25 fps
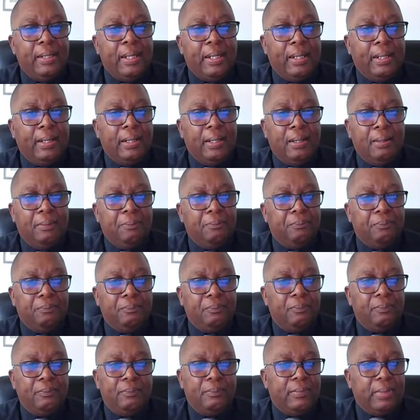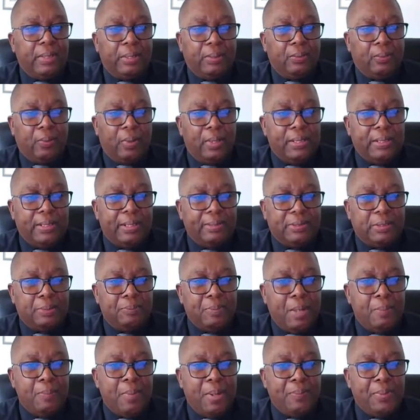The, um, the quality of
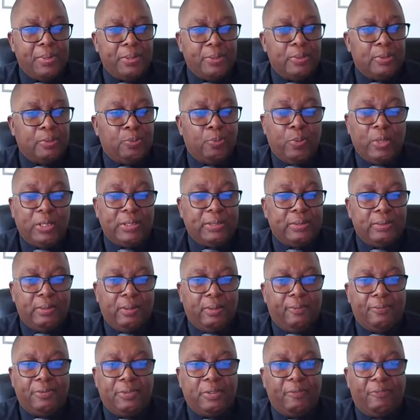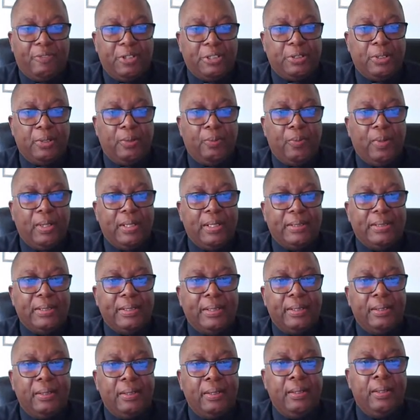cement being produced was not of sufficient
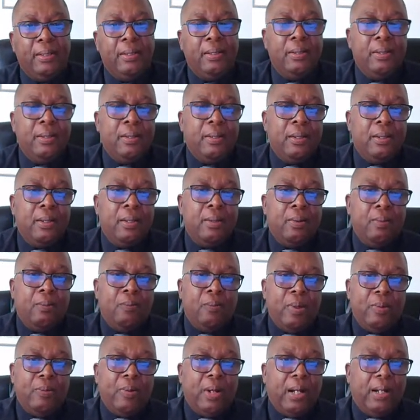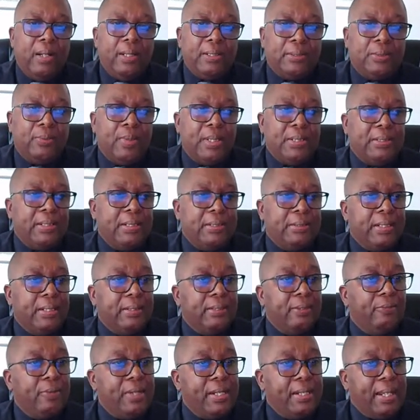quality. We were asked to assist
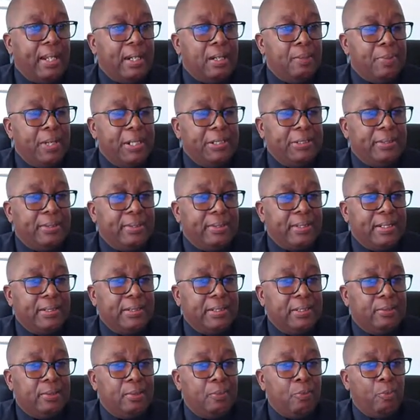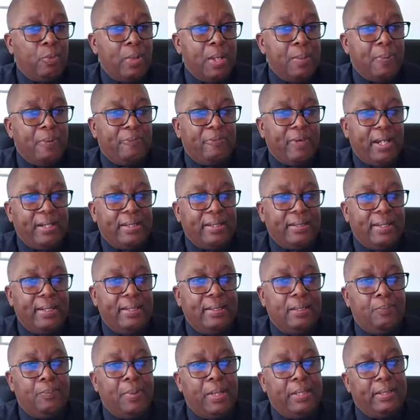in the recalibration of their system. We provided
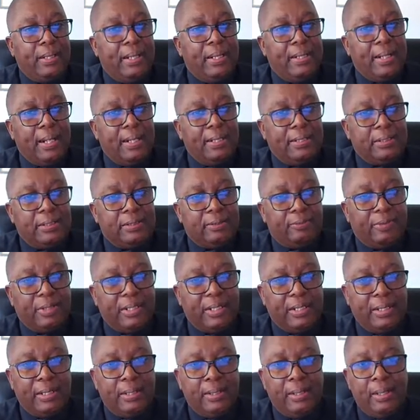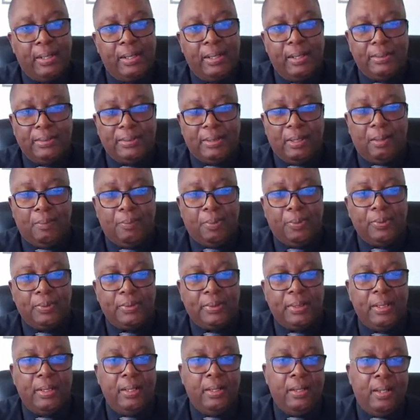independent analysis for their
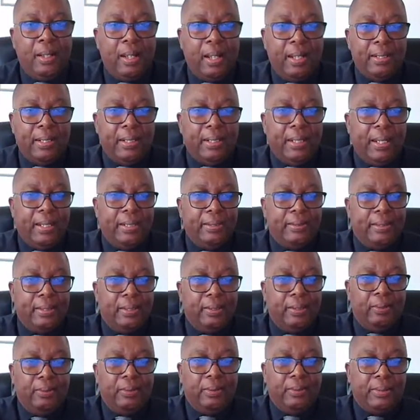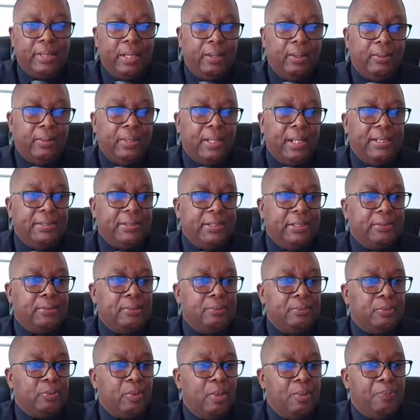samples. And again, the, online
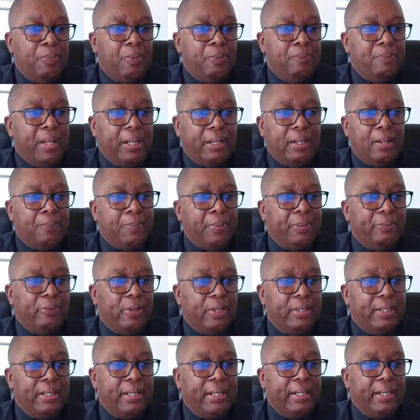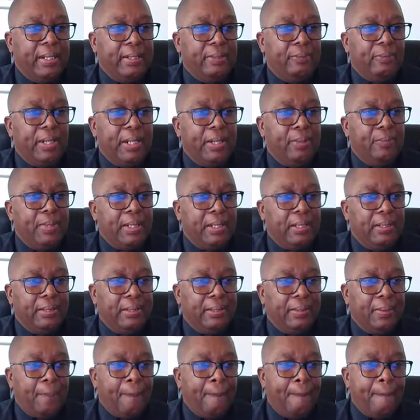systems were put back up and running again quite quickly.
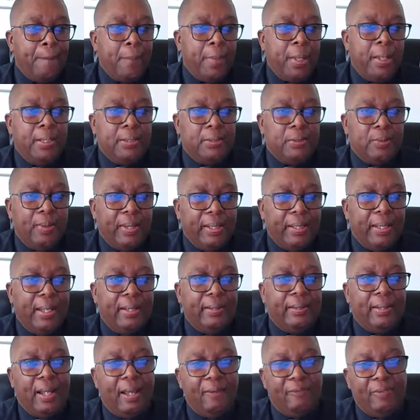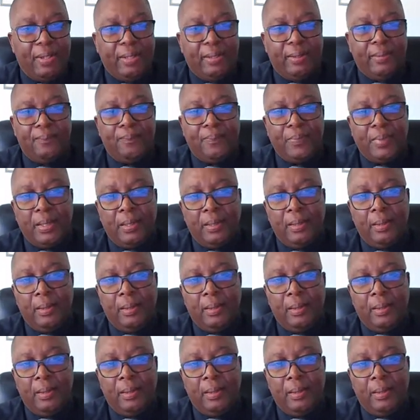So again, having